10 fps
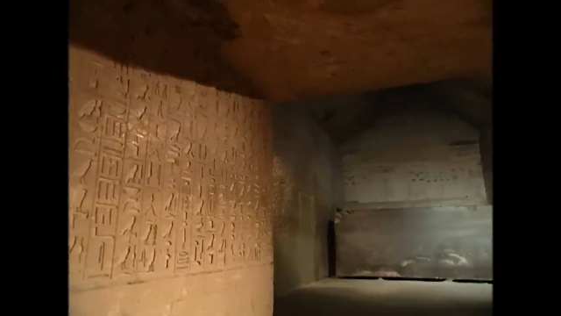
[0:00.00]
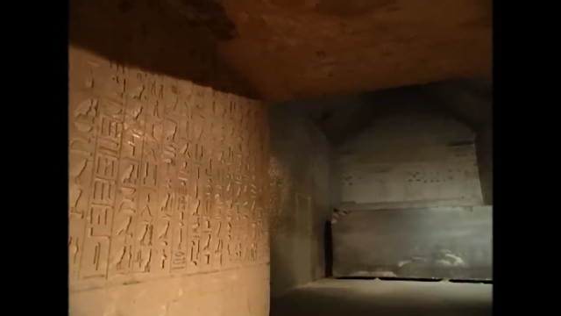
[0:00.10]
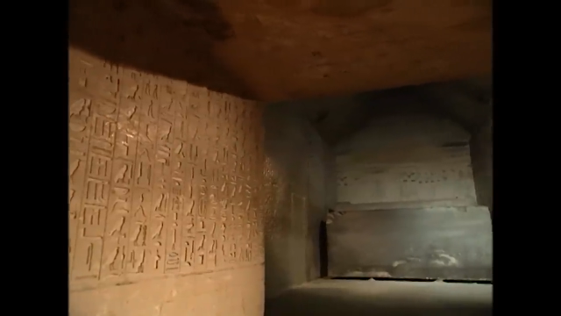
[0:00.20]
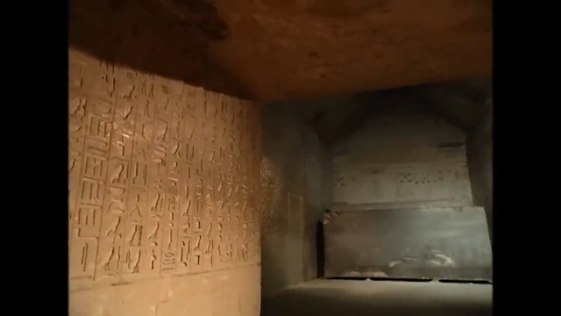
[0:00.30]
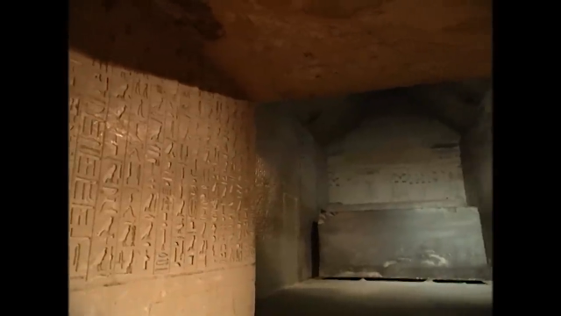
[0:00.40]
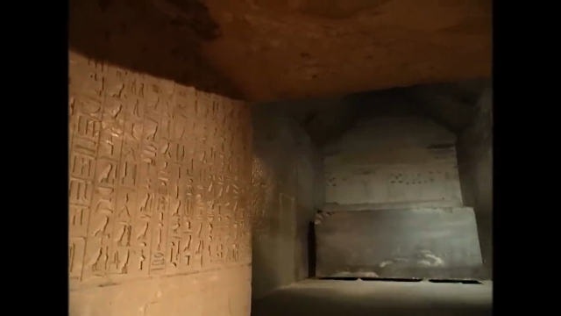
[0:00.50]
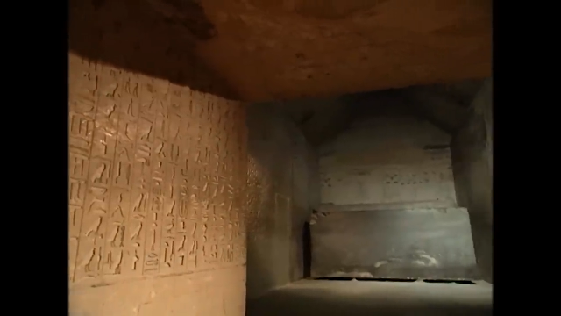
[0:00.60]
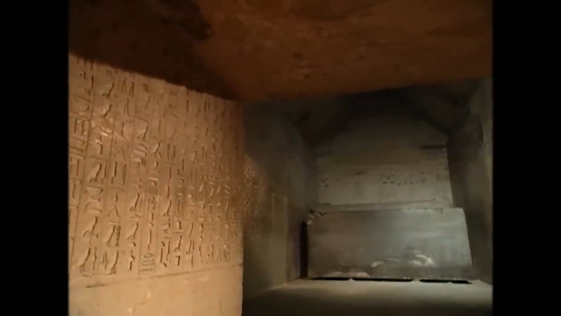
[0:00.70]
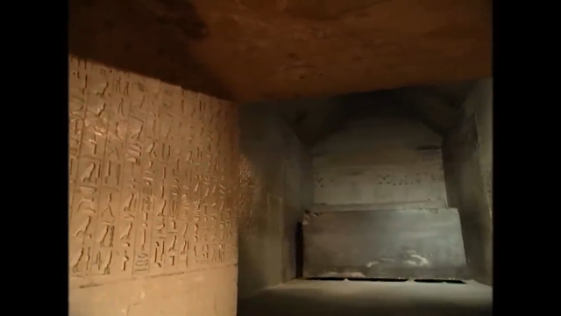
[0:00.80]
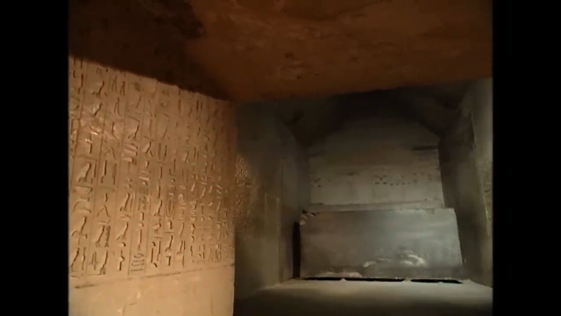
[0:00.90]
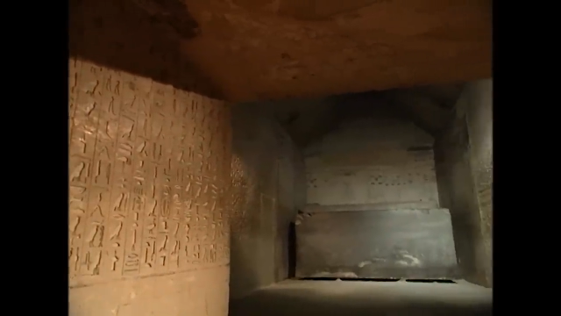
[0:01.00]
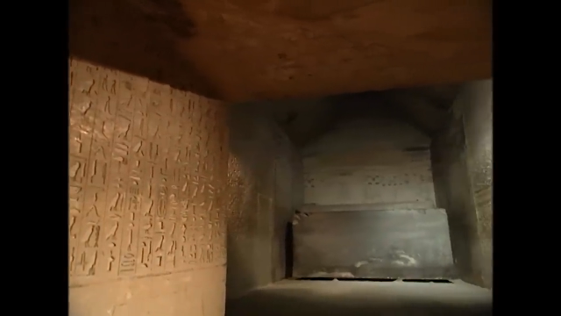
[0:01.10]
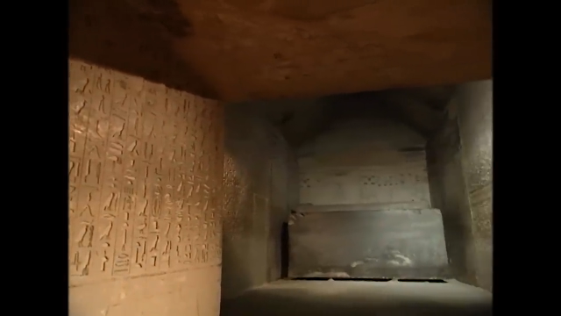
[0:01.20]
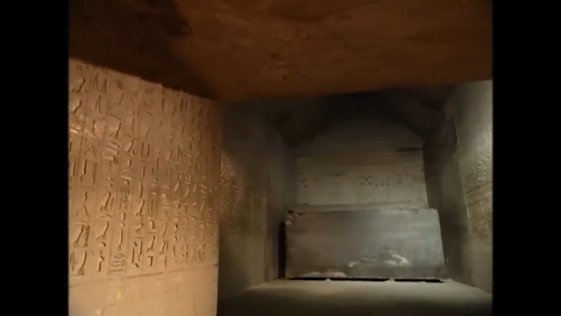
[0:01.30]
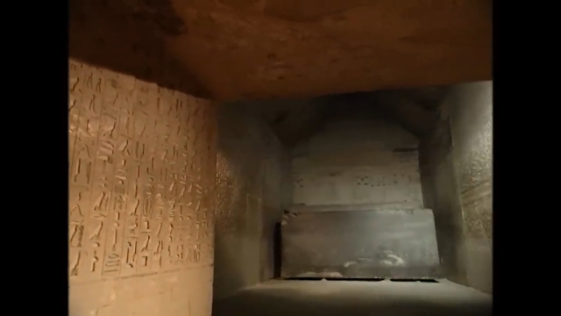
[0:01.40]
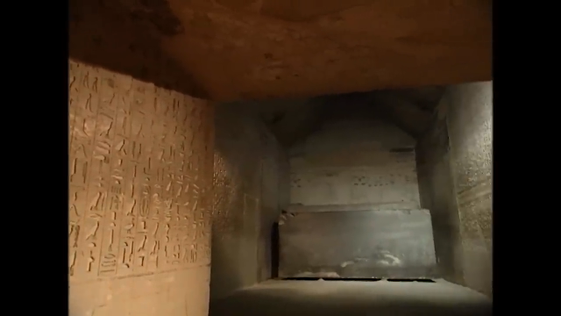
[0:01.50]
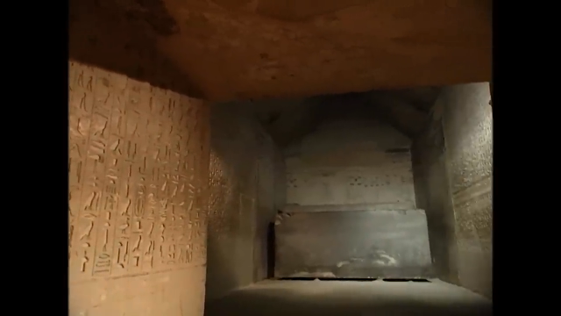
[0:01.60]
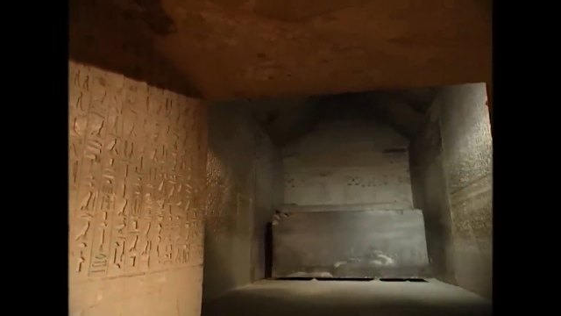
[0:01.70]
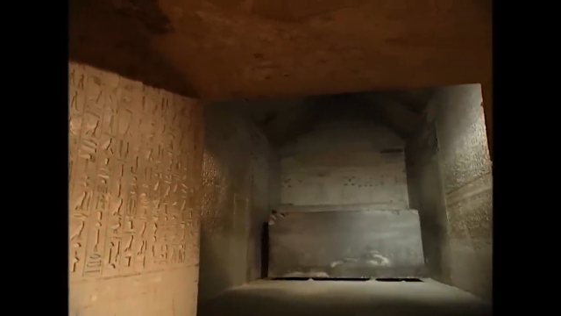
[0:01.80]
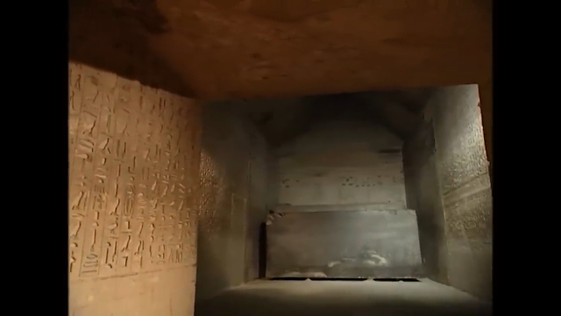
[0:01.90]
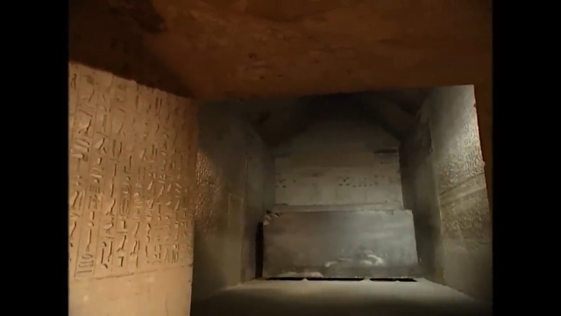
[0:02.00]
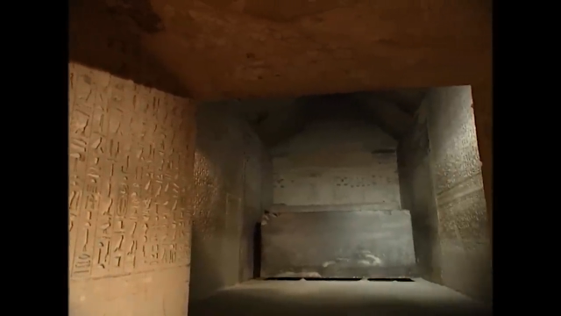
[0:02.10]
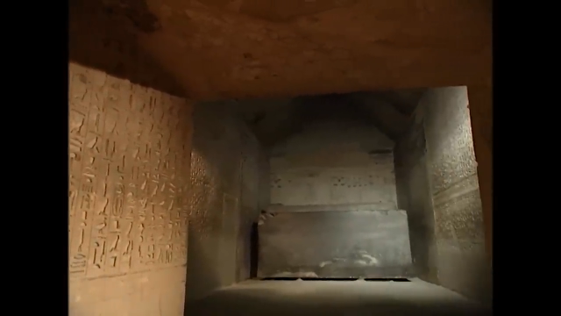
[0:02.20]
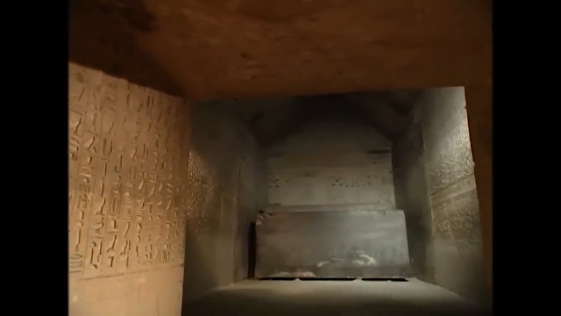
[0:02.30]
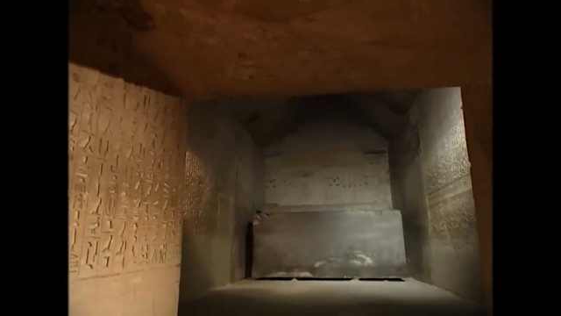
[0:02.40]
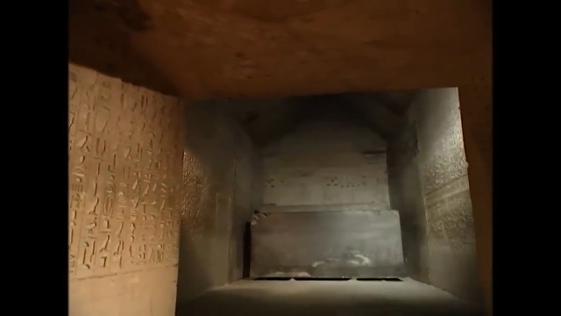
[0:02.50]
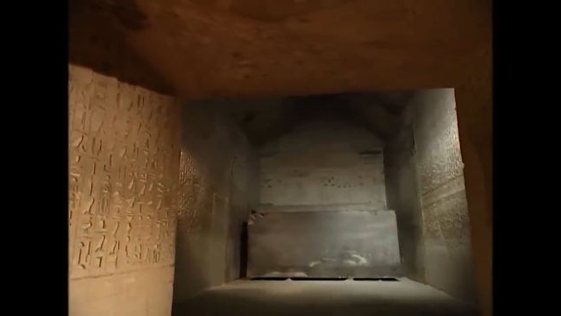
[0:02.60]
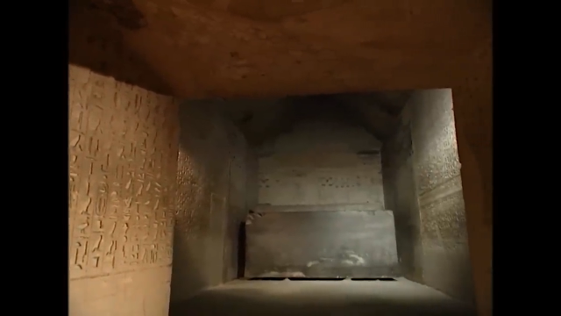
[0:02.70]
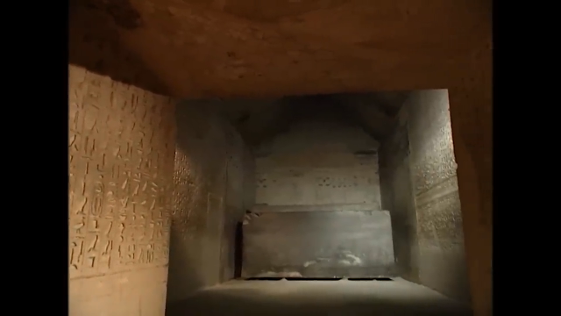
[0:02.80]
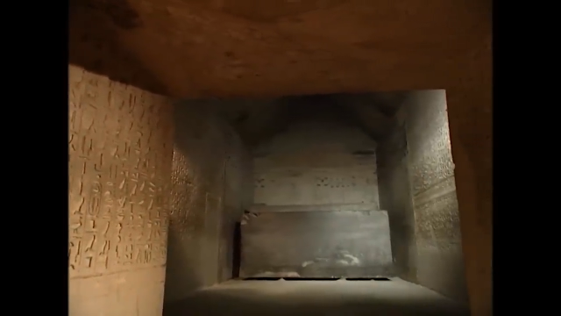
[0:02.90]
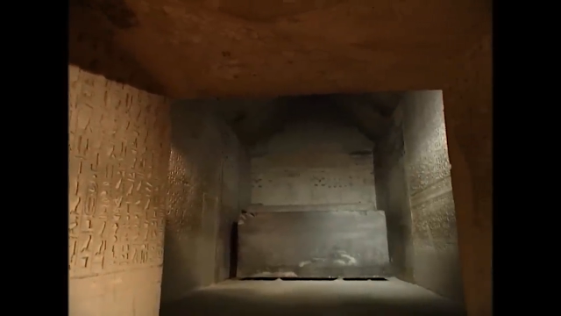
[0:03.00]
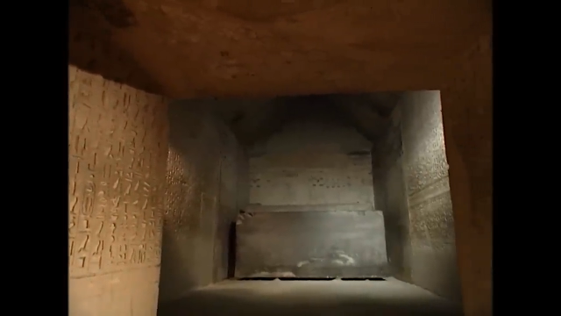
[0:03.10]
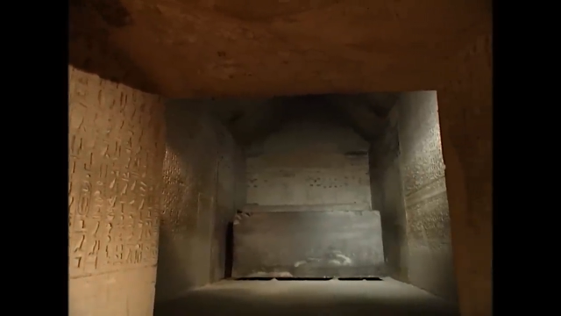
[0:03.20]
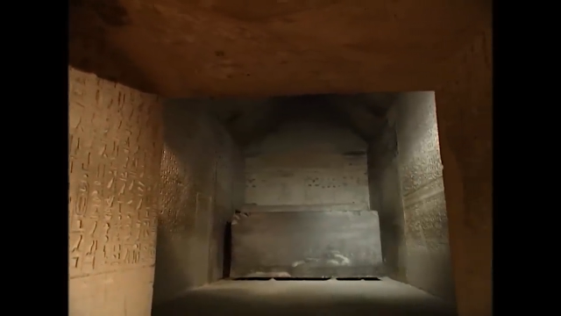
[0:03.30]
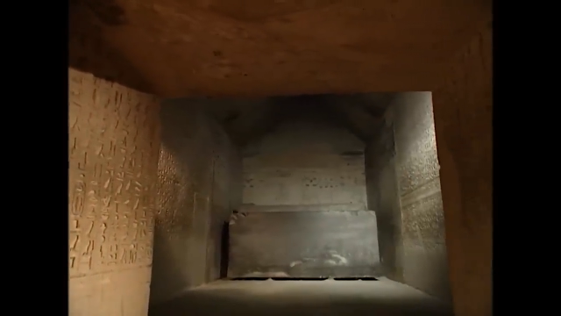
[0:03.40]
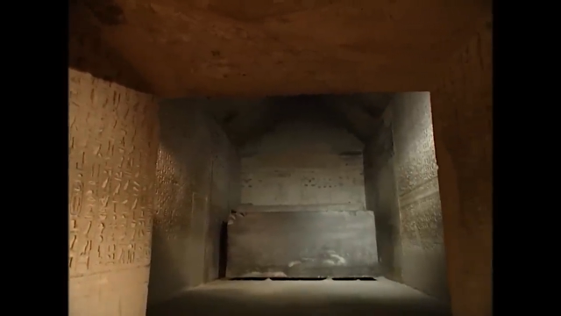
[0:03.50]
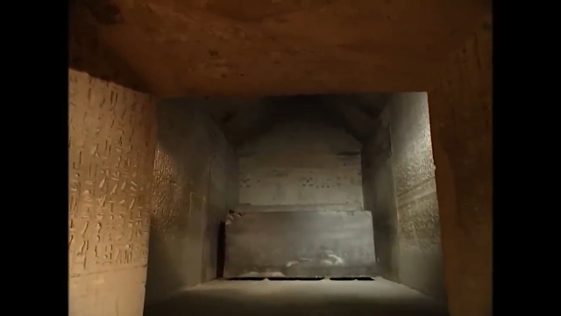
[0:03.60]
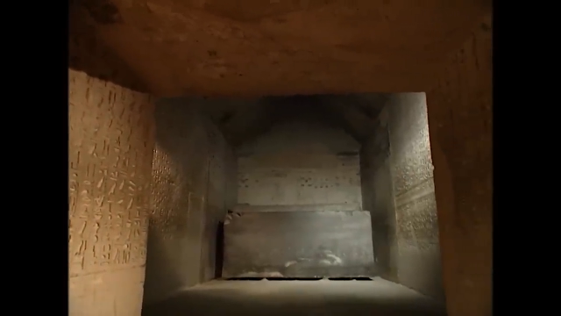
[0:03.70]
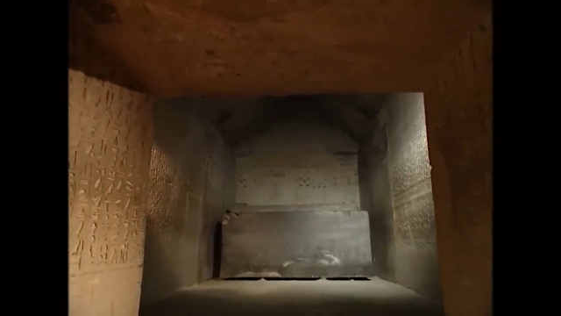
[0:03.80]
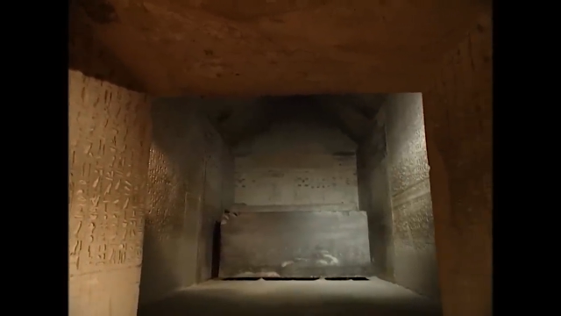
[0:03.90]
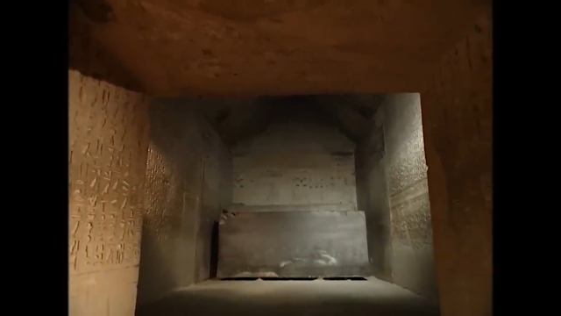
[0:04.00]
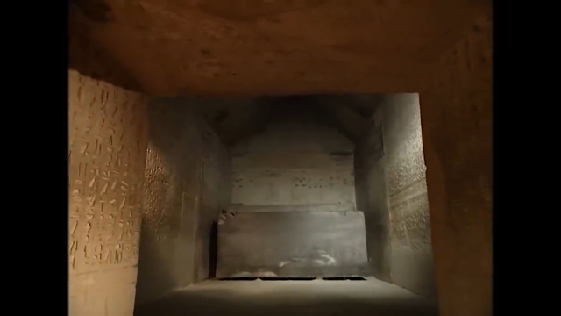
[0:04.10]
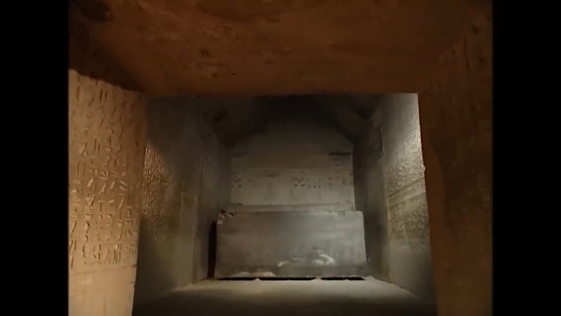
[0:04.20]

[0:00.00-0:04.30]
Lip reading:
Nobody's mouth can be seen.